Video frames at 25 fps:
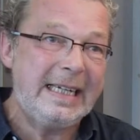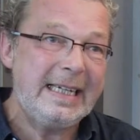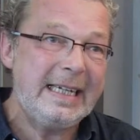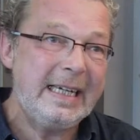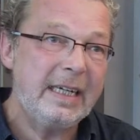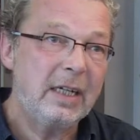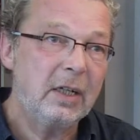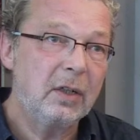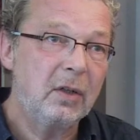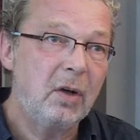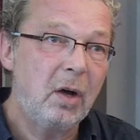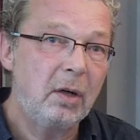
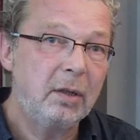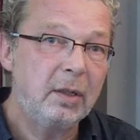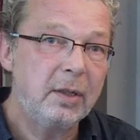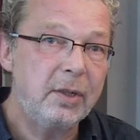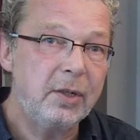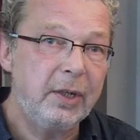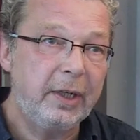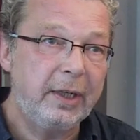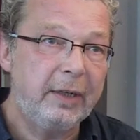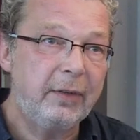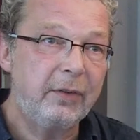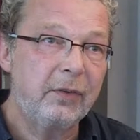
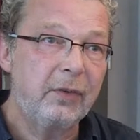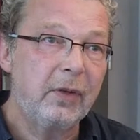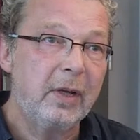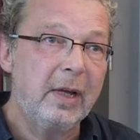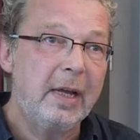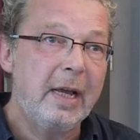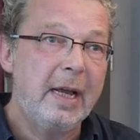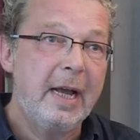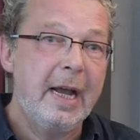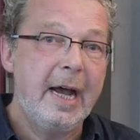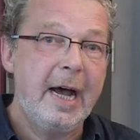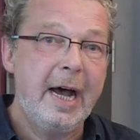technologies,
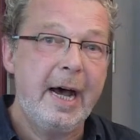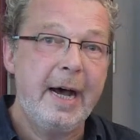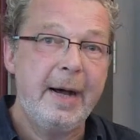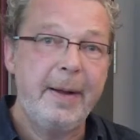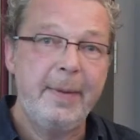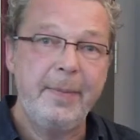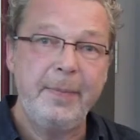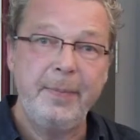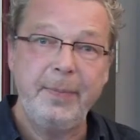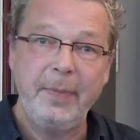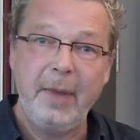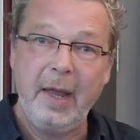
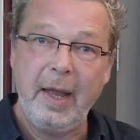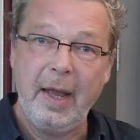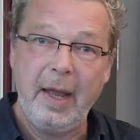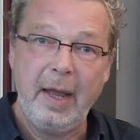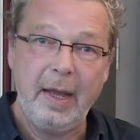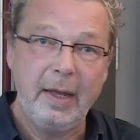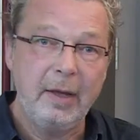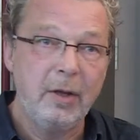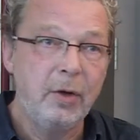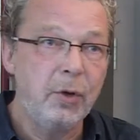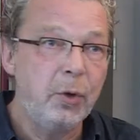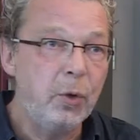
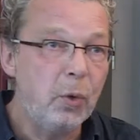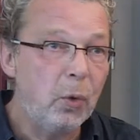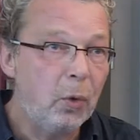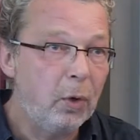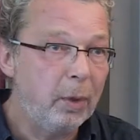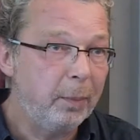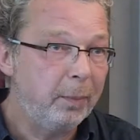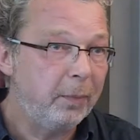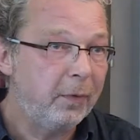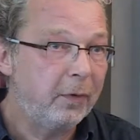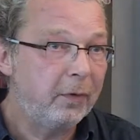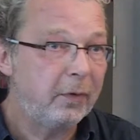
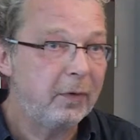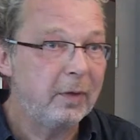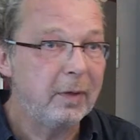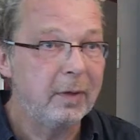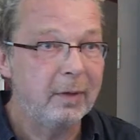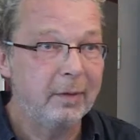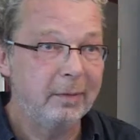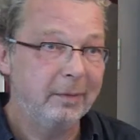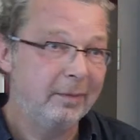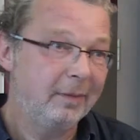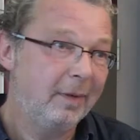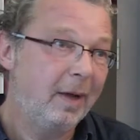
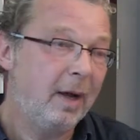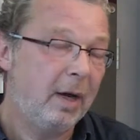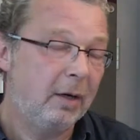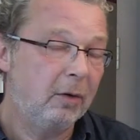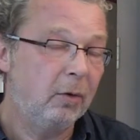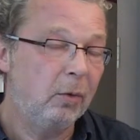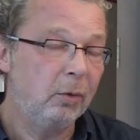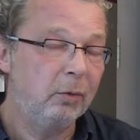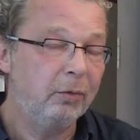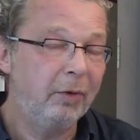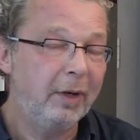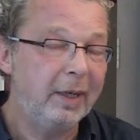norms are
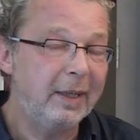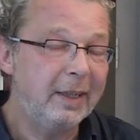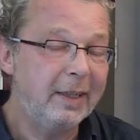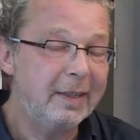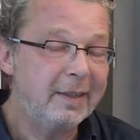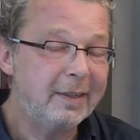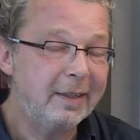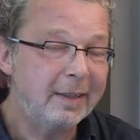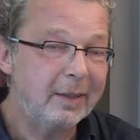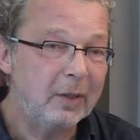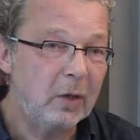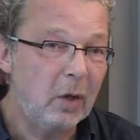already
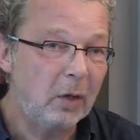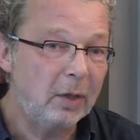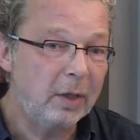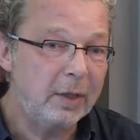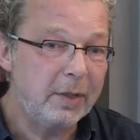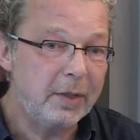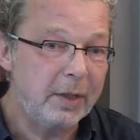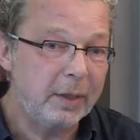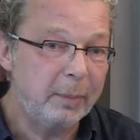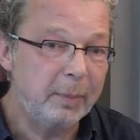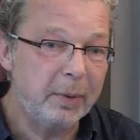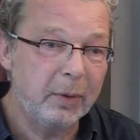
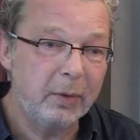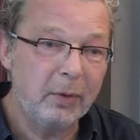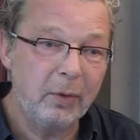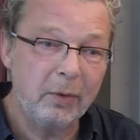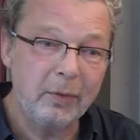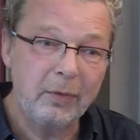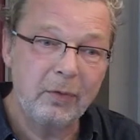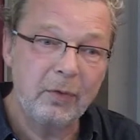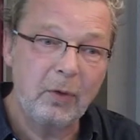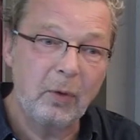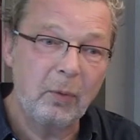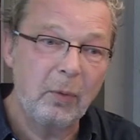technology, but
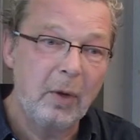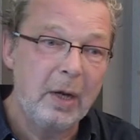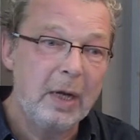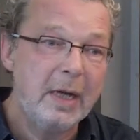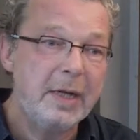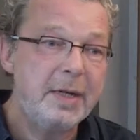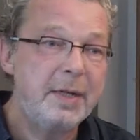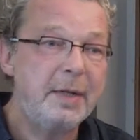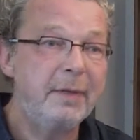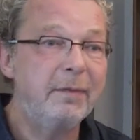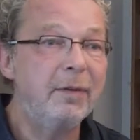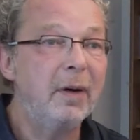also
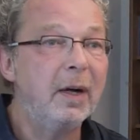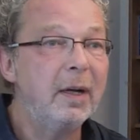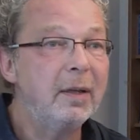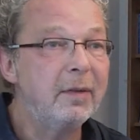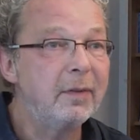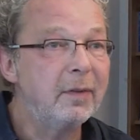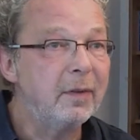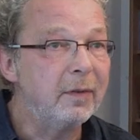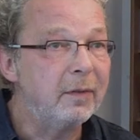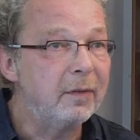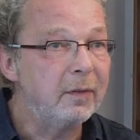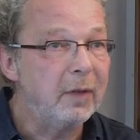
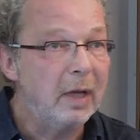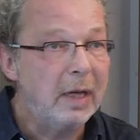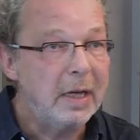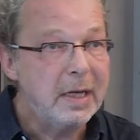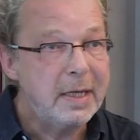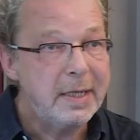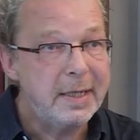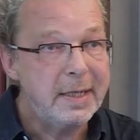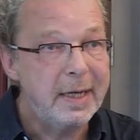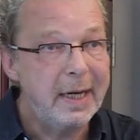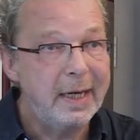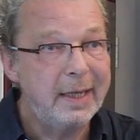devices,
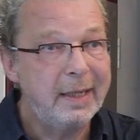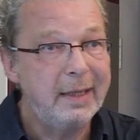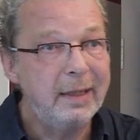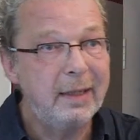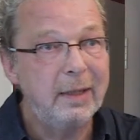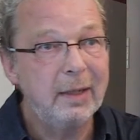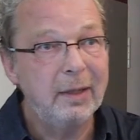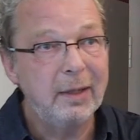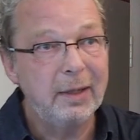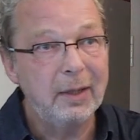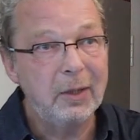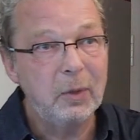
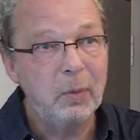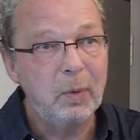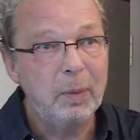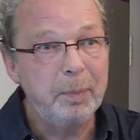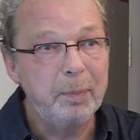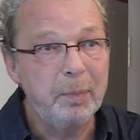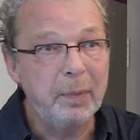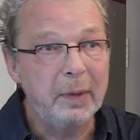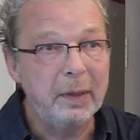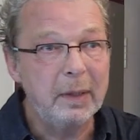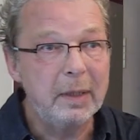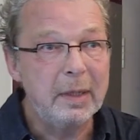technical
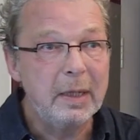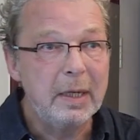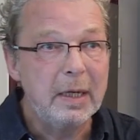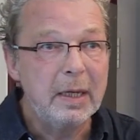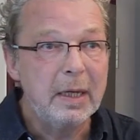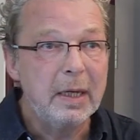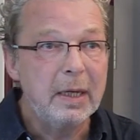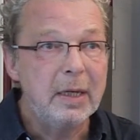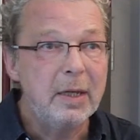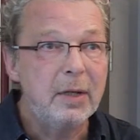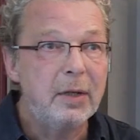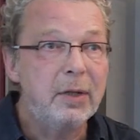equipment,
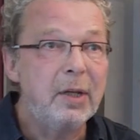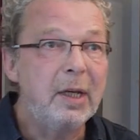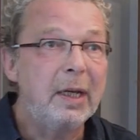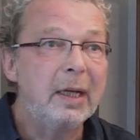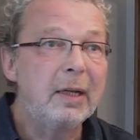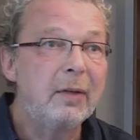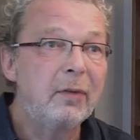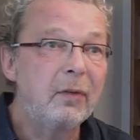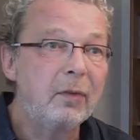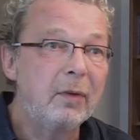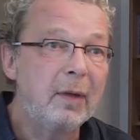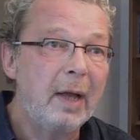
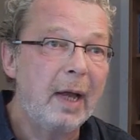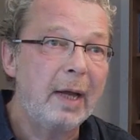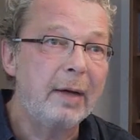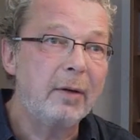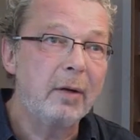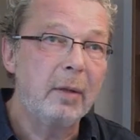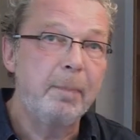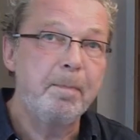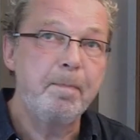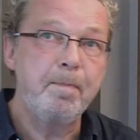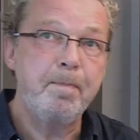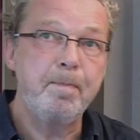things
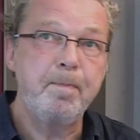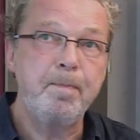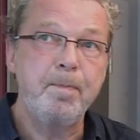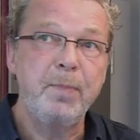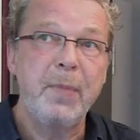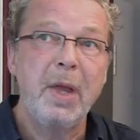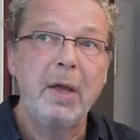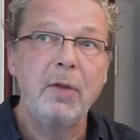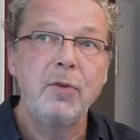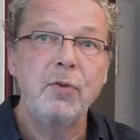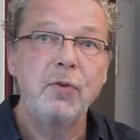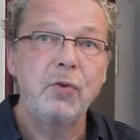that
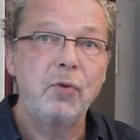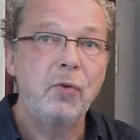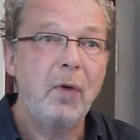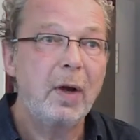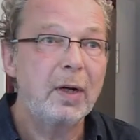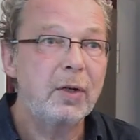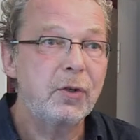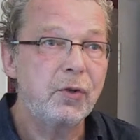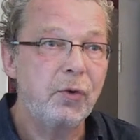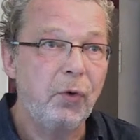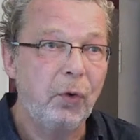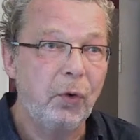
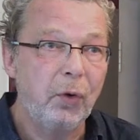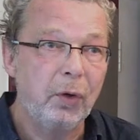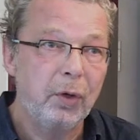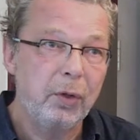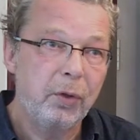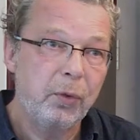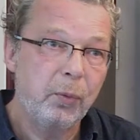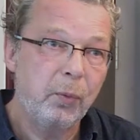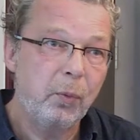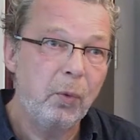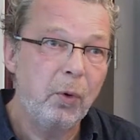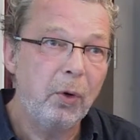structure
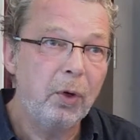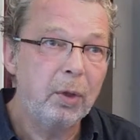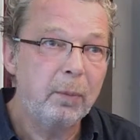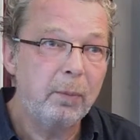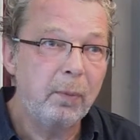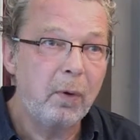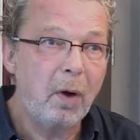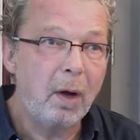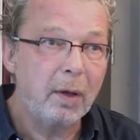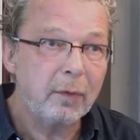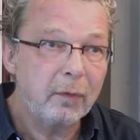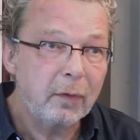the
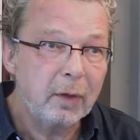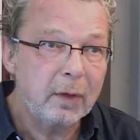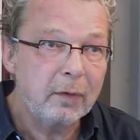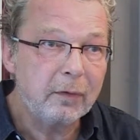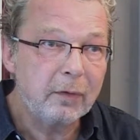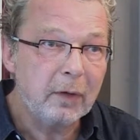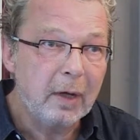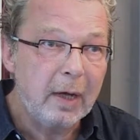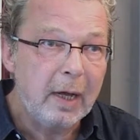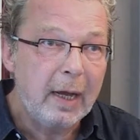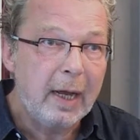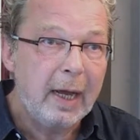work
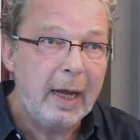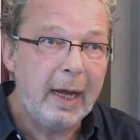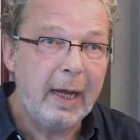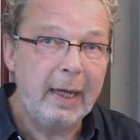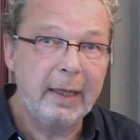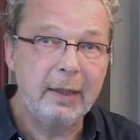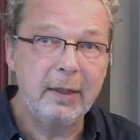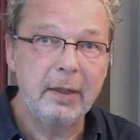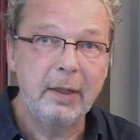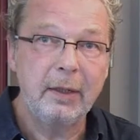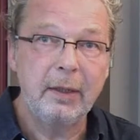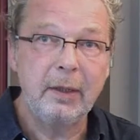process
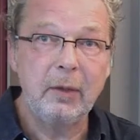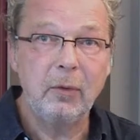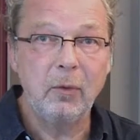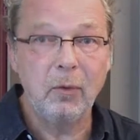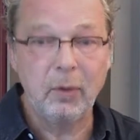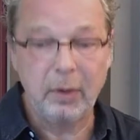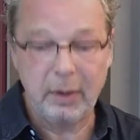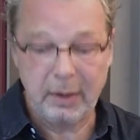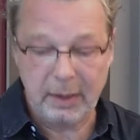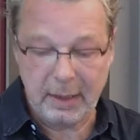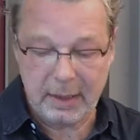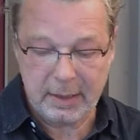and the
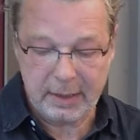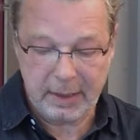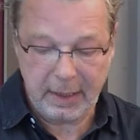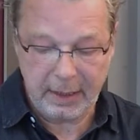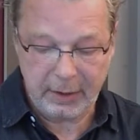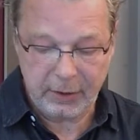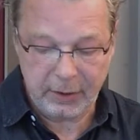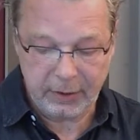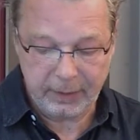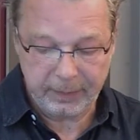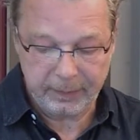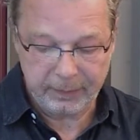
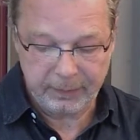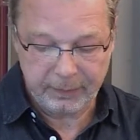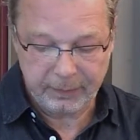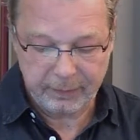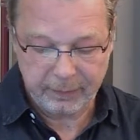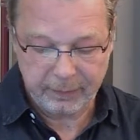organization.